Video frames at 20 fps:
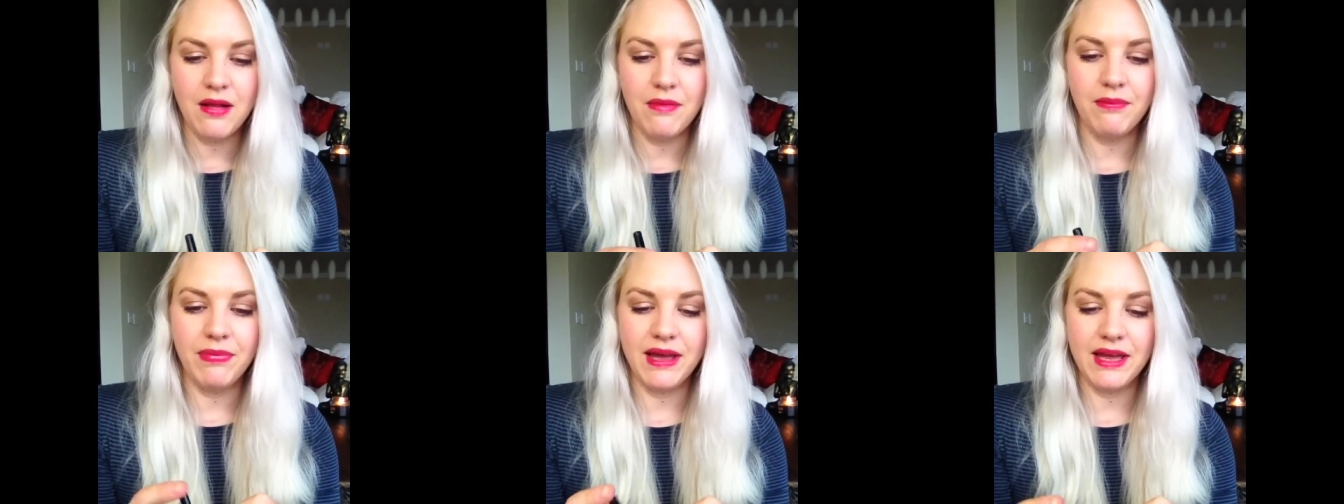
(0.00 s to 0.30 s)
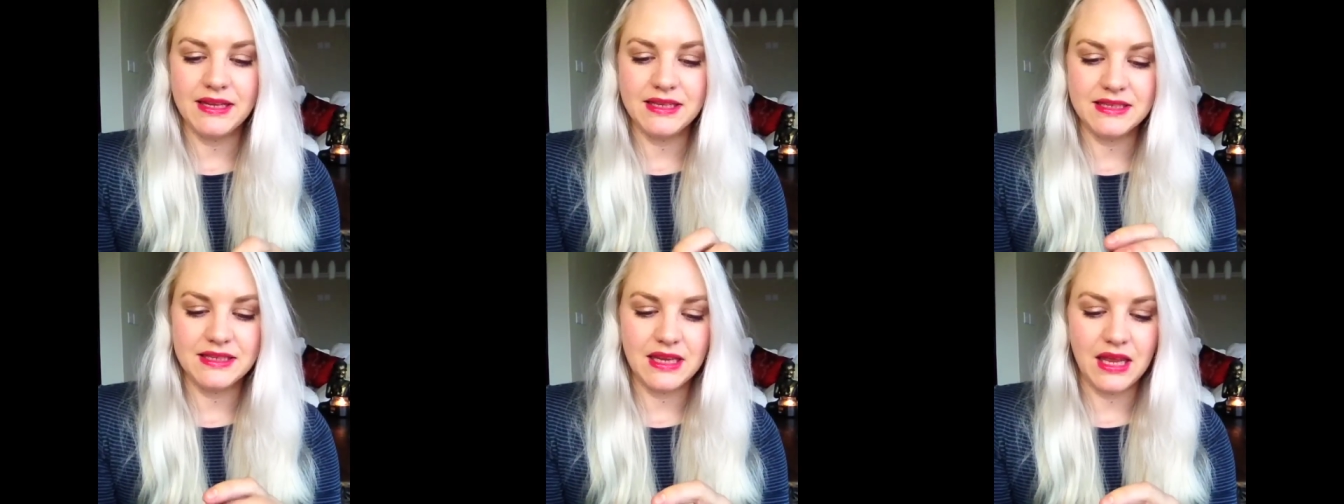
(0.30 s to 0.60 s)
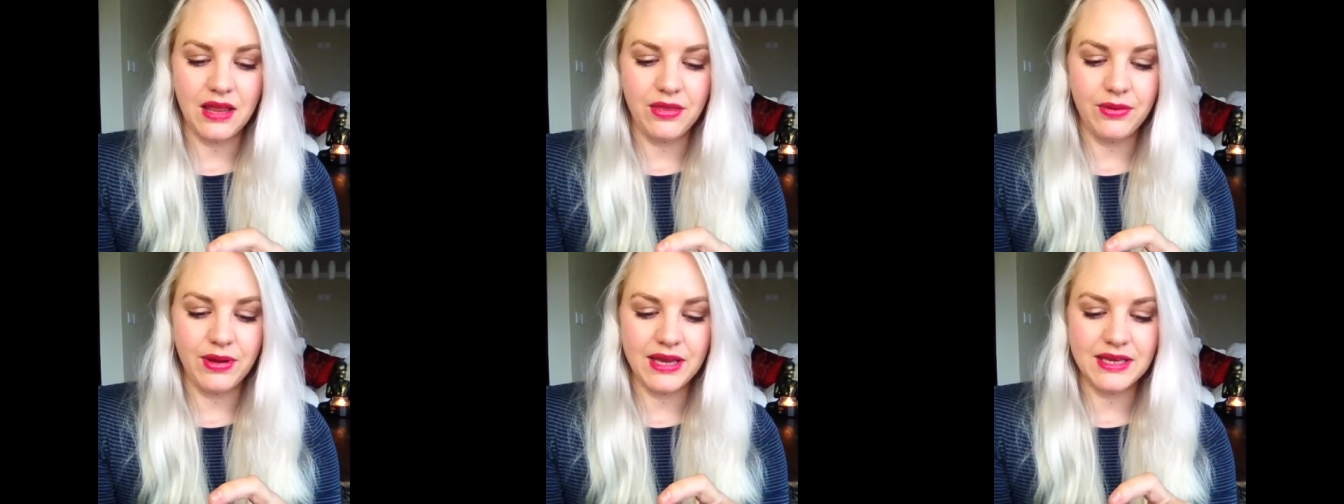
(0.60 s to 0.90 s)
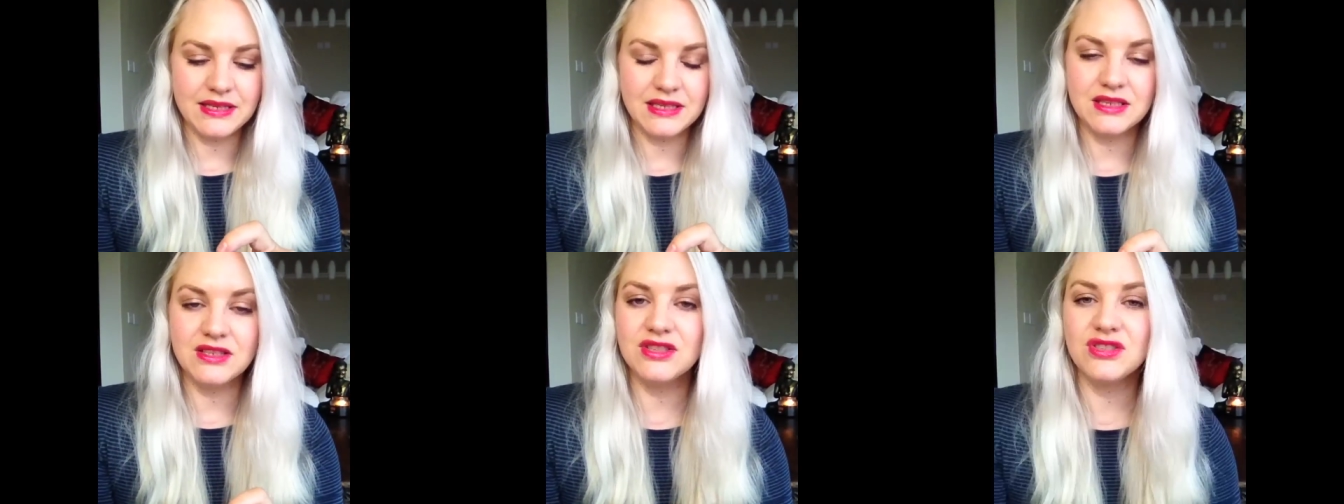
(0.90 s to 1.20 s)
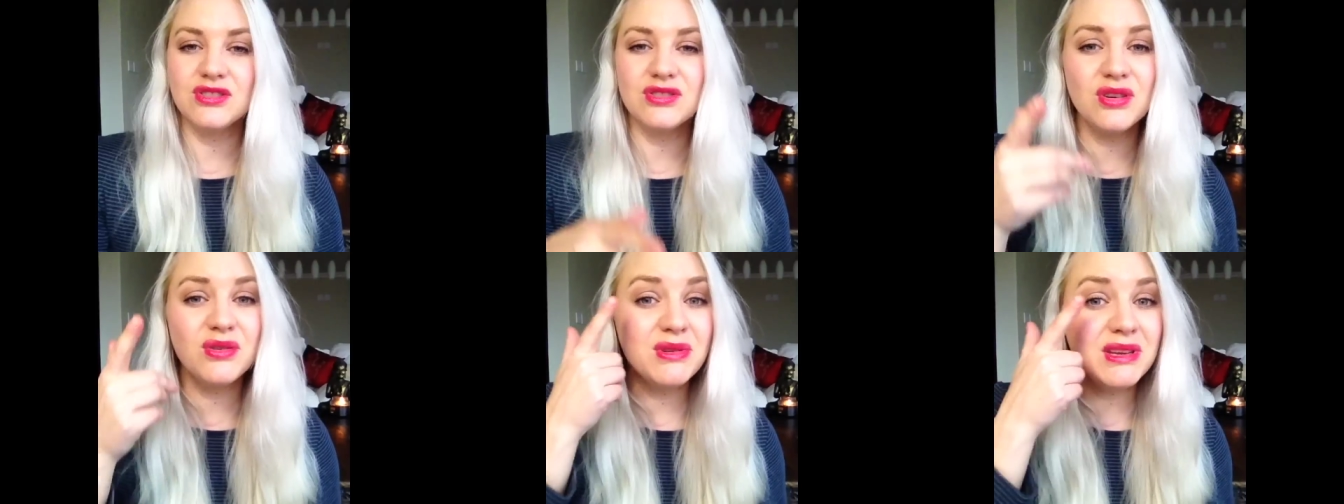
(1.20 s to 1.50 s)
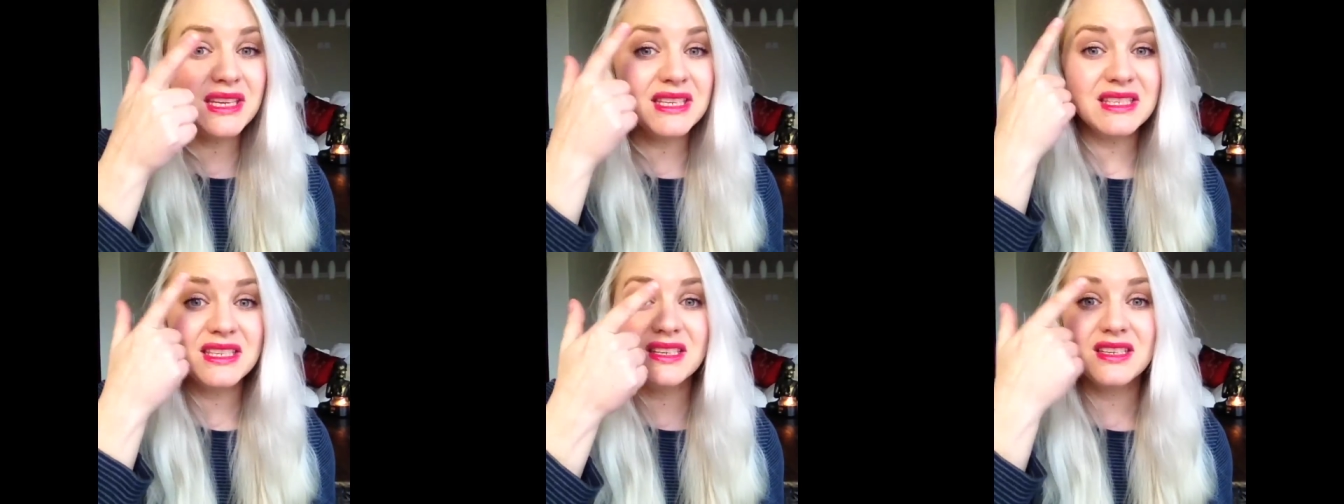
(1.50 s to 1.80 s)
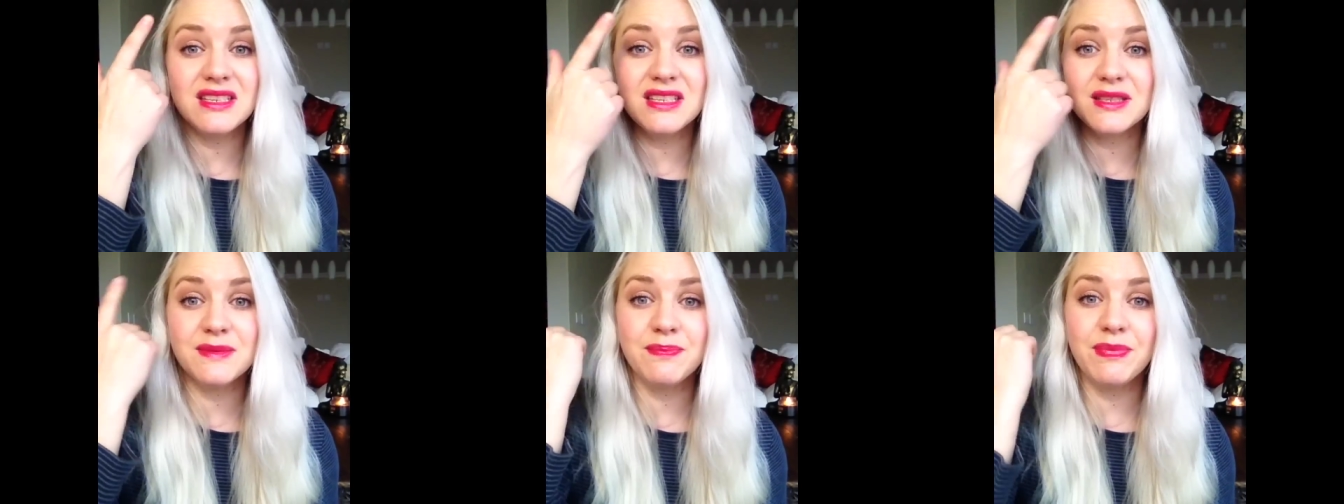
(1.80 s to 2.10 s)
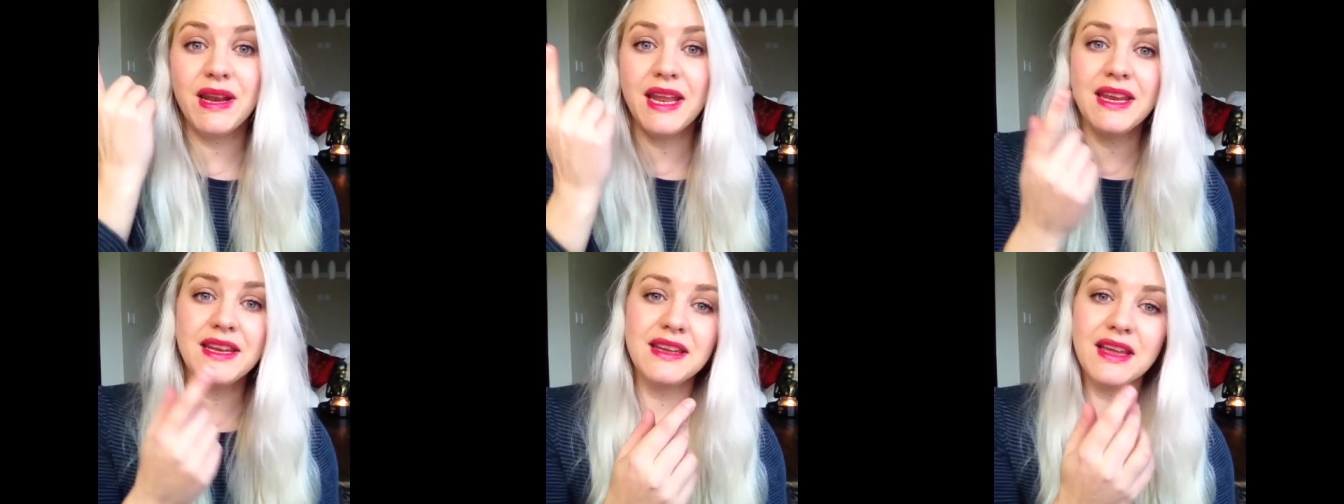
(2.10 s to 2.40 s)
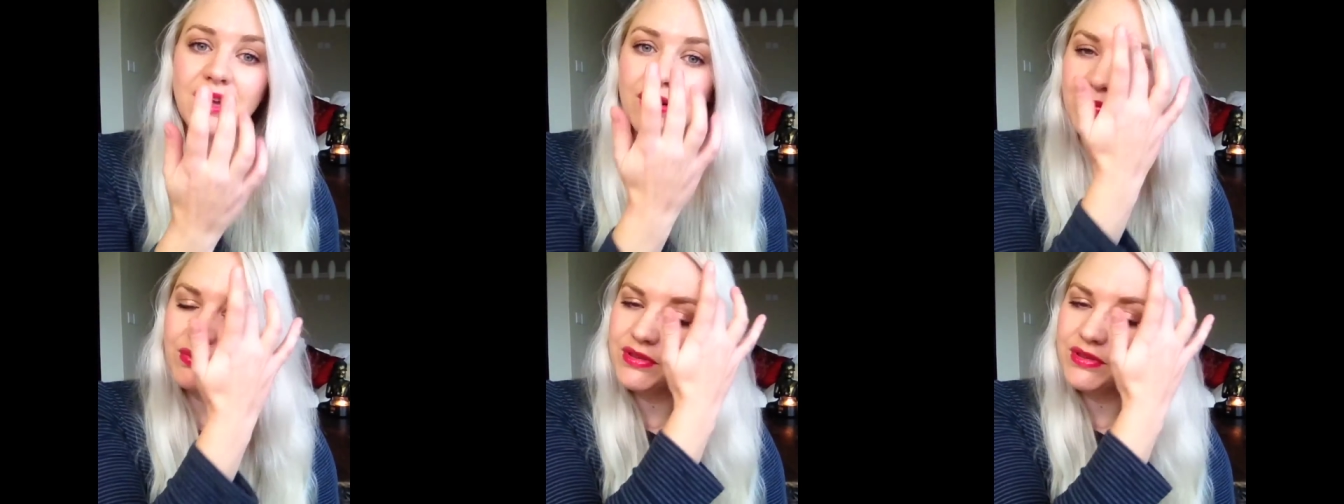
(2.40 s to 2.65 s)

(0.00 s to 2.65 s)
But otherwise, it's so easy to just blend out